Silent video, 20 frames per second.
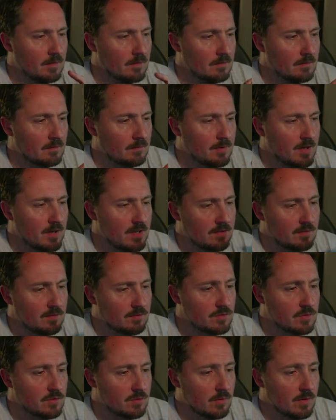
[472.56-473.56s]
Prices have
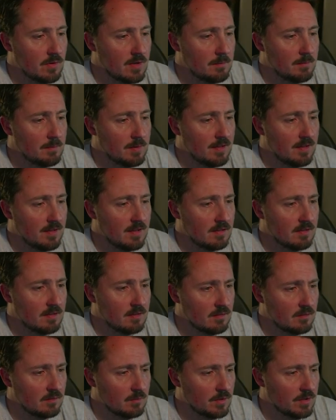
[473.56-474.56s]
dropped quite a bit there.
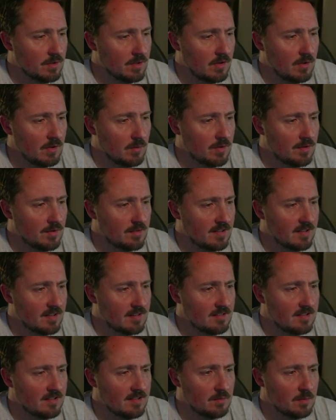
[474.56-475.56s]
We're down to
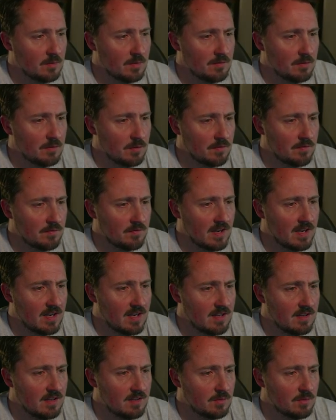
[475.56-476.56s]
160s,
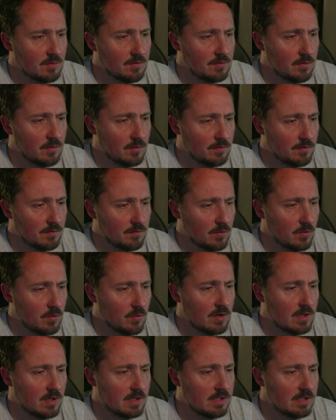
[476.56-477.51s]
145s, 144.